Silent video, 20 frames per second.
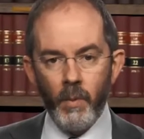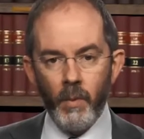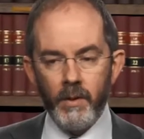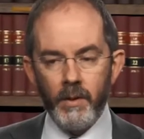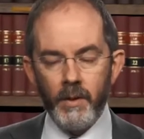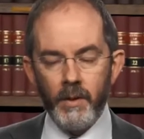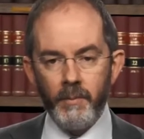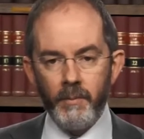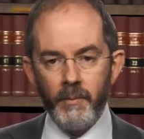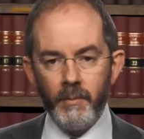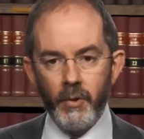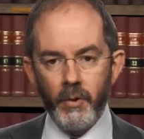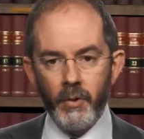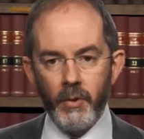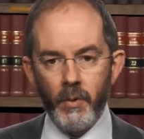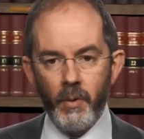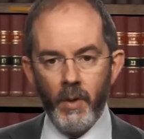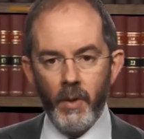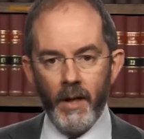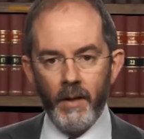welcome
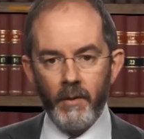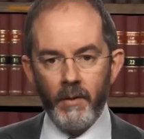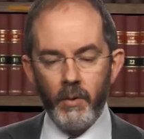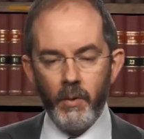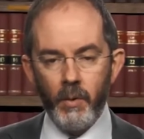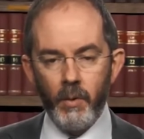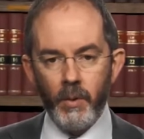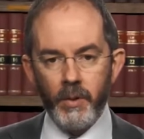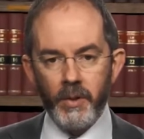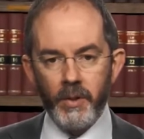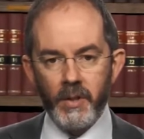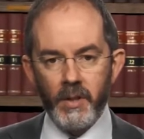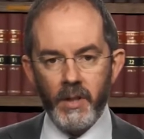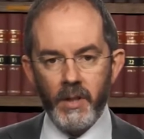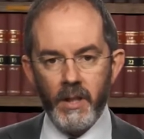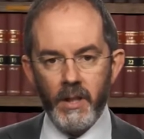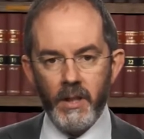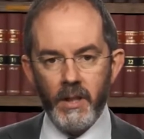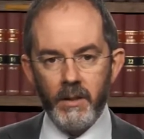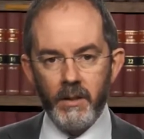to our course
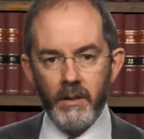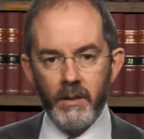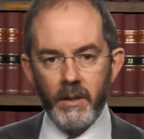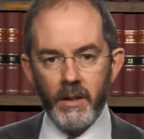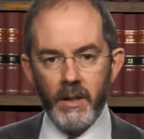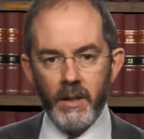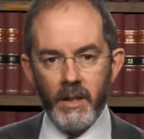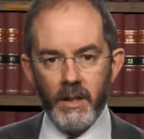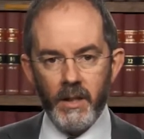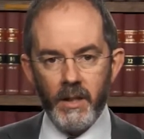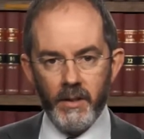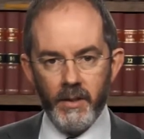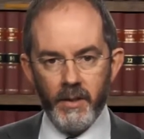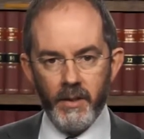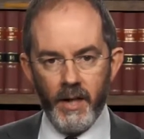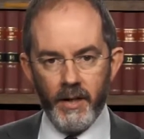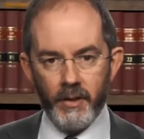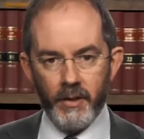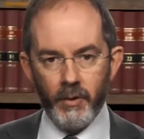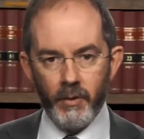in
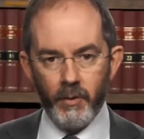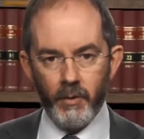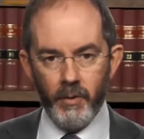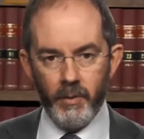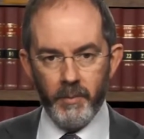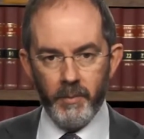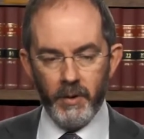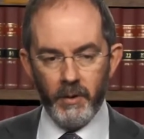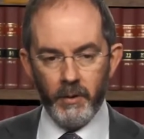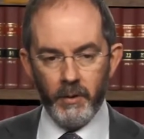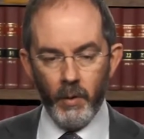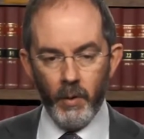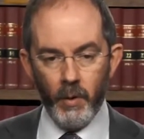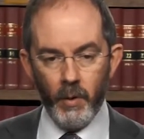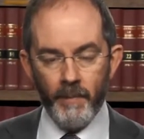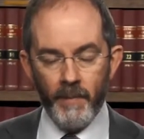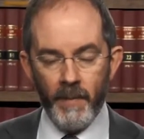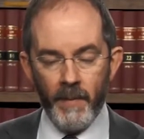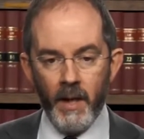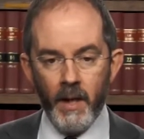international criminal
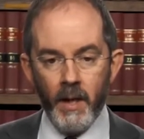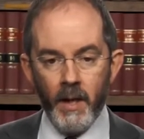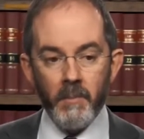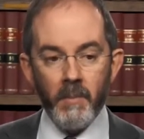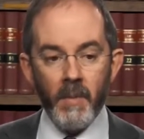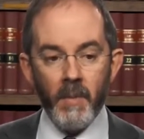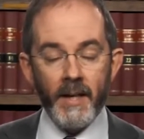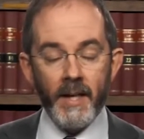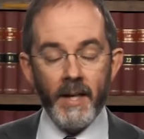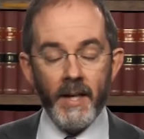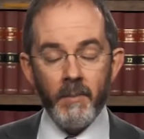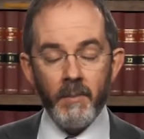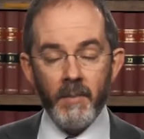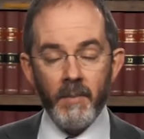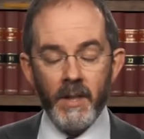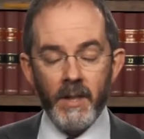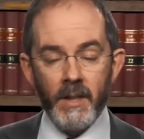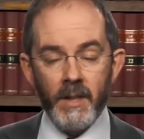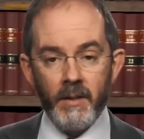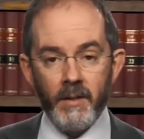law. My
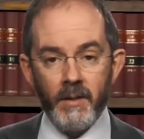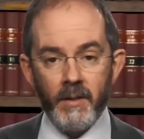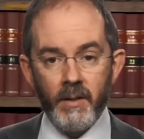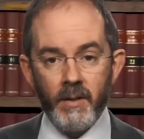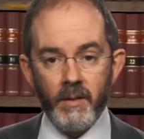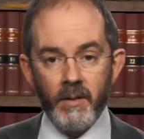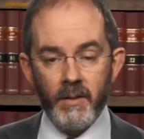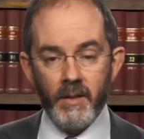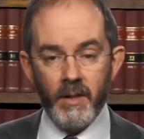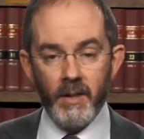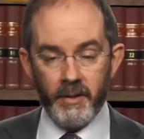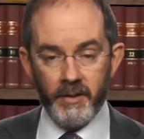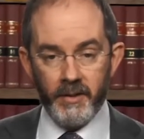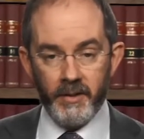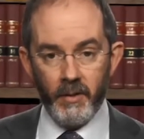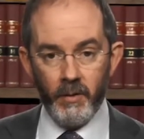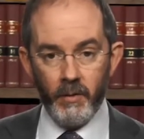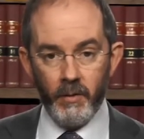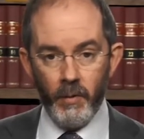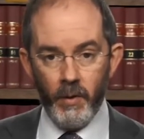name is
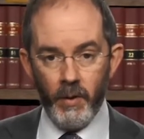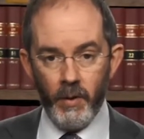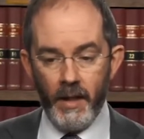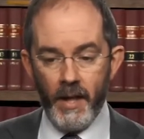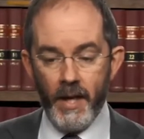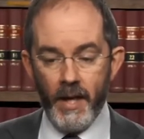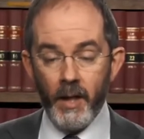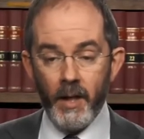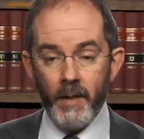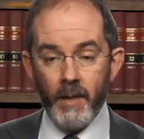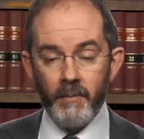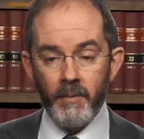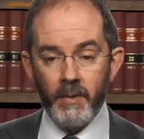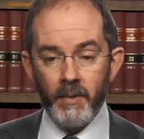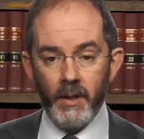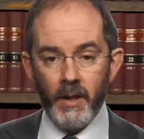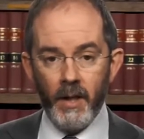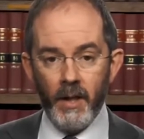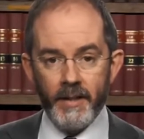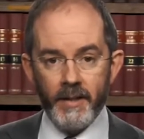Douglas Guilfoyle, and I'm
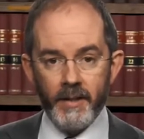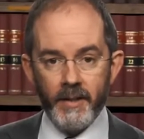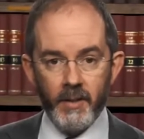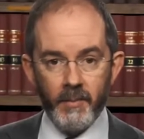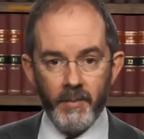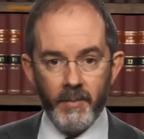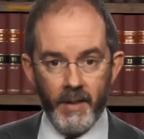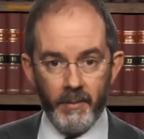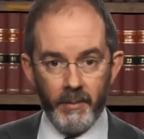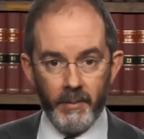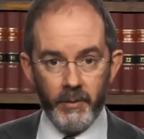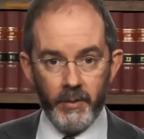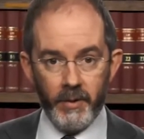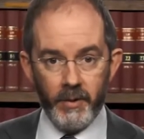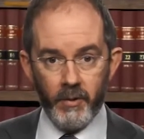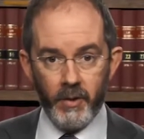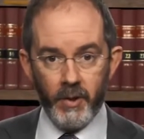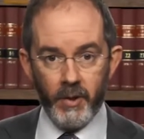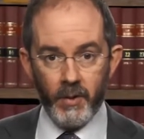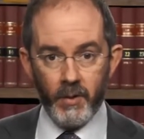delighted to be able to
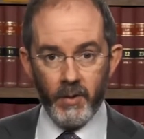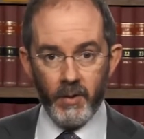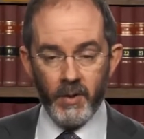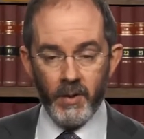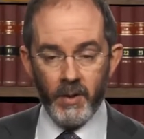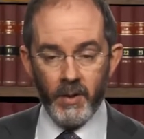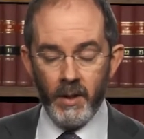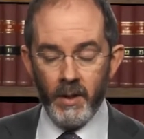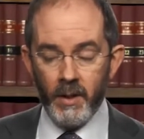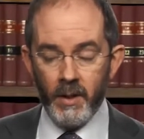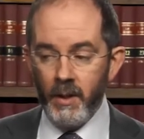introduce